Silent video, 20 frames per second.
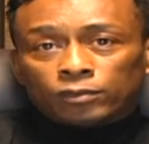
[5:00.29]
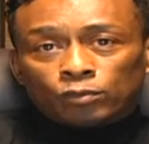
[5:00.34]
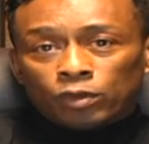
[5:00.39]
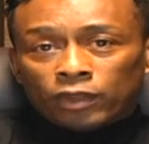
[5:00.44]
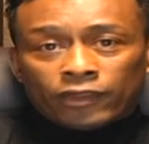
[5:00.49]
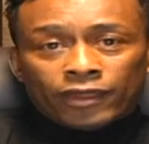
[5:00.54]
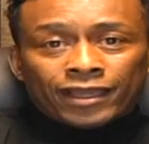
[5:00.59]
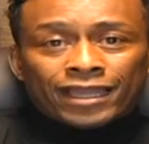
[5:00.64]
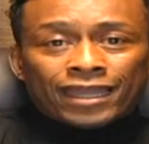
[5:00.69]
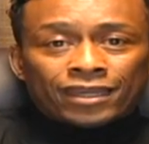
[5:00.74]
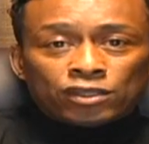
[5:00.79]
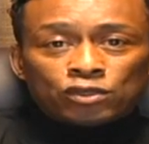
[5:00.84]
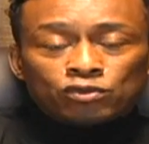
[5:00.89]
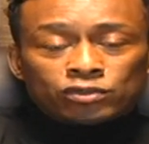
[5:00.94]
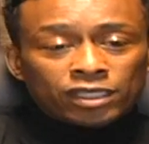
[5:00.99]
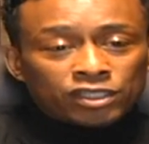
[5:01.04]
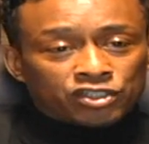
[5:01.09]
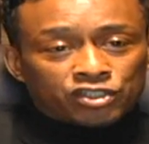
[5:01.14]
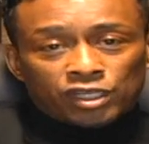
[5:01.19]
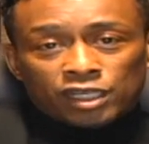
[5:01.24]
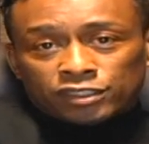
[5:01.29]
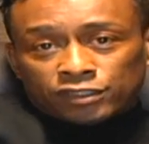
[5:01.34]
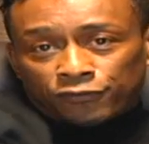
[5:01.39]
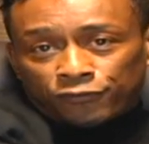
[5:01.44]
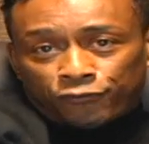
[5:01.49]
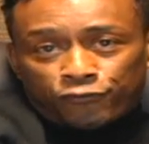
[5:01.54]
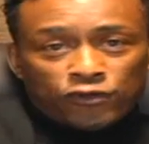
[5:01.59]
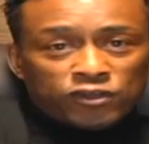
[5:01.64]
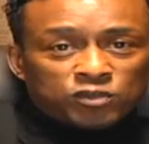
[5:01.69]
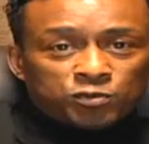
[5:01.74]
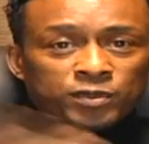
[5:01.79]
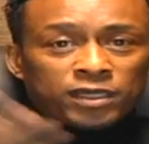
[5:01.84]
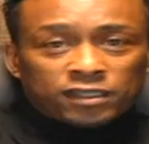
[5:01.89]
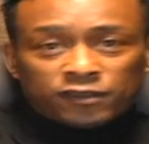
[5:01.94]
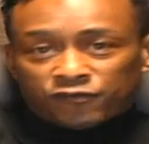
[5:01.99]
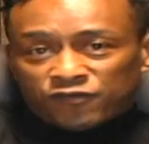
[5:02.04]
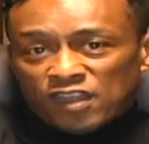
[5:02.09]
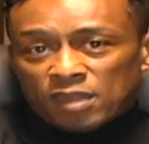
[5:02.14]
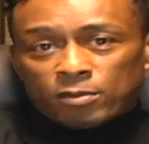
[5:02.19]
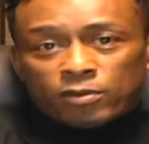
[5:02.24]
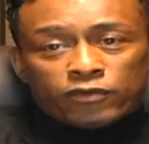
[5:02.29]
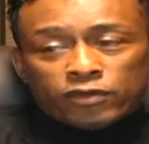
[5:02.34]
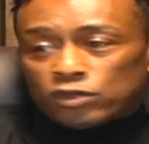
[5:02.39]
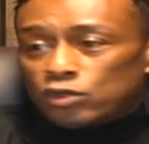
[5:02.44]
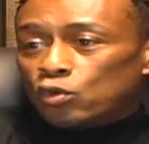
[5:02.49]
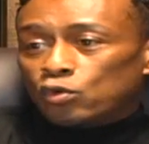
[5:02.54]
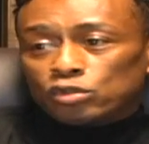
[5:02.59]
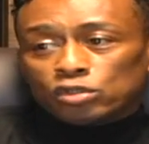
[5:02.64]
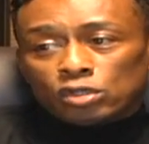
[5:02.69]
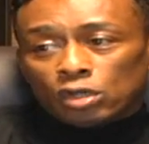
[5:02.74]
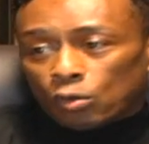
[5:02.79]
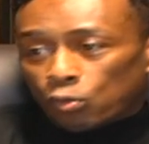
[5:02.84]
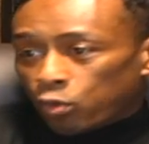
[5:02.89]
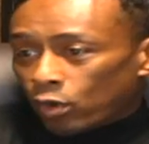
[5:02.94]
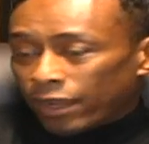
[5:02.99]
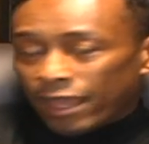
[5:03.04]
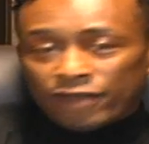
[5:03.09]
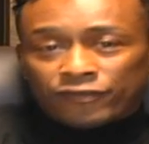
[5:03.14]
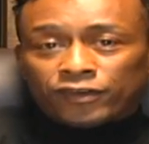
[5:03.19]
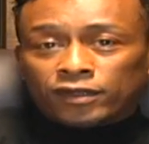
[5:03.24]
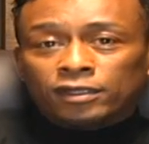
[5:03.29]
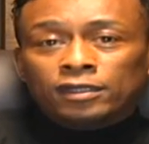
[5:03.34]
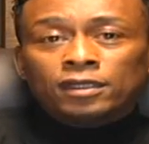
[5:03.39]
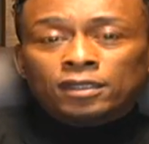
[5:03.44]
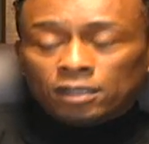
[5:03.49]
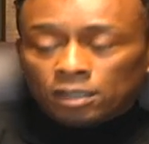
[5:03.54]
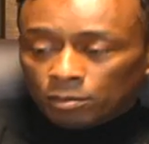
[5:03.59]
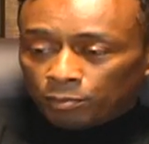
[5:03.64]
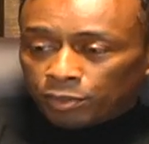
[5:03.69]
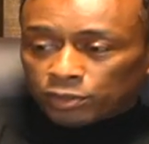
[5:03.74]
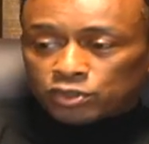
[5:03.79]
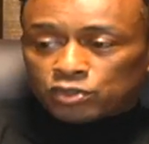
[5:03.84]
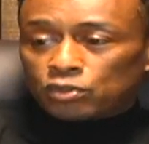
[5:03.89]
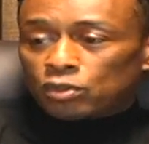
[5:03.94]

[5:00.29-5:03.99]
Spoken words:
Whether I gotta use that shit as a frisbee at the family reunion or whatever, but